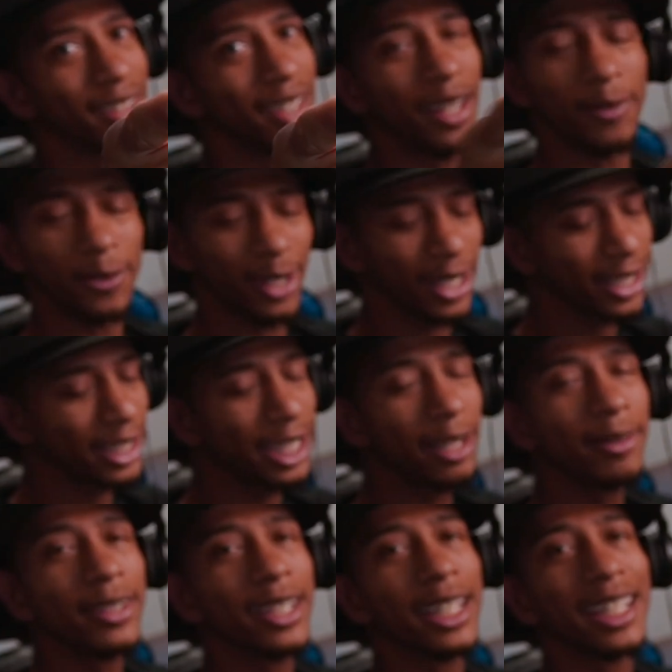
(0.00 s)
If you ain't
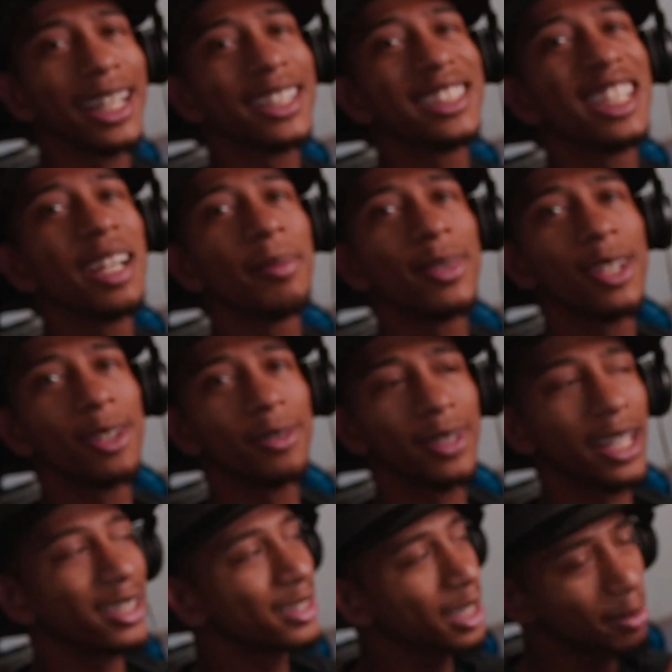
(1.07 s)
never that tell me
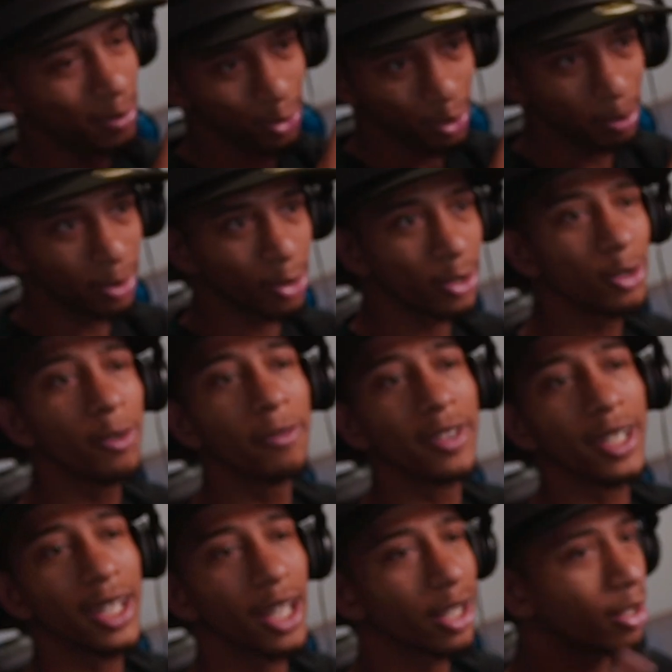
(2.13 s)
you
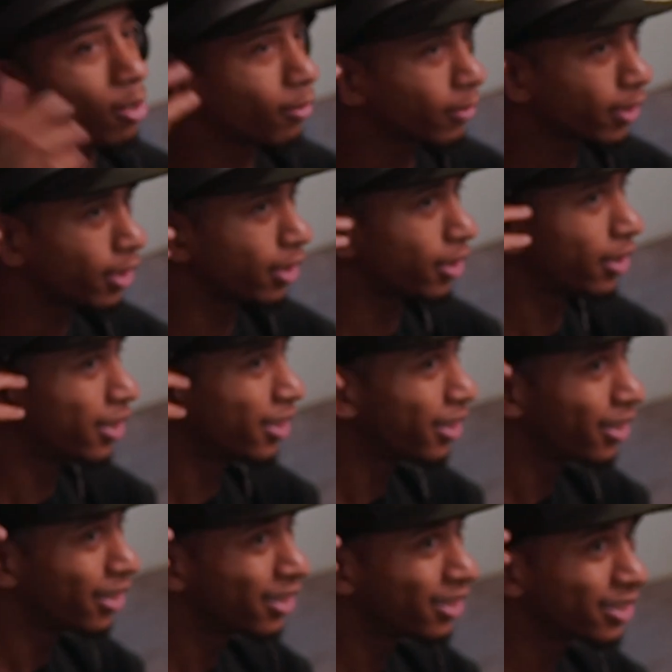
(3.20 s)
vanilla over there.
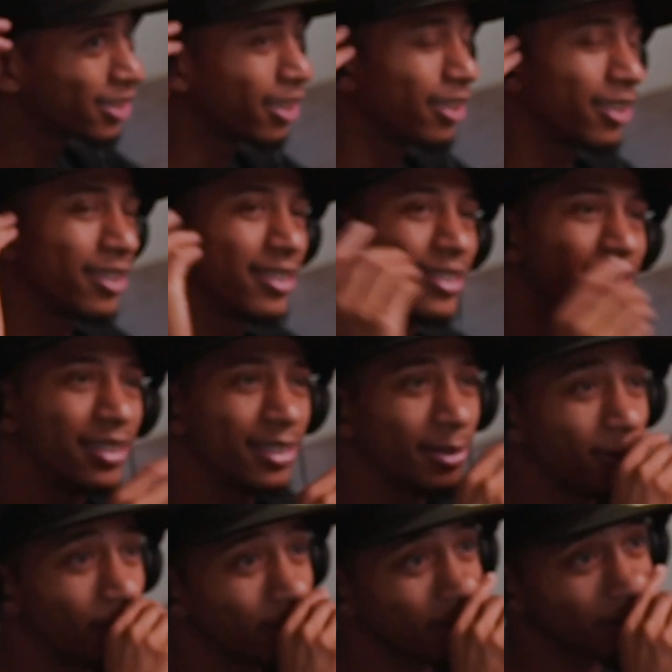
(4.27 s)
But look,
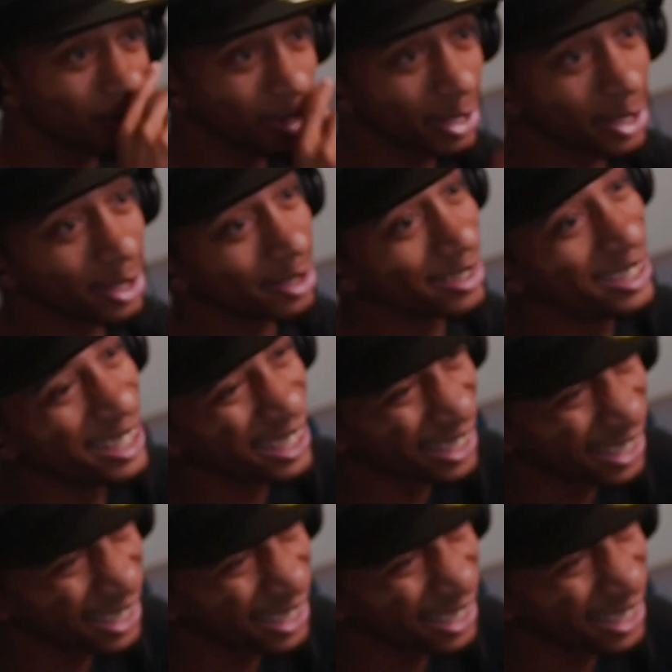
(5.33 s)
for the video,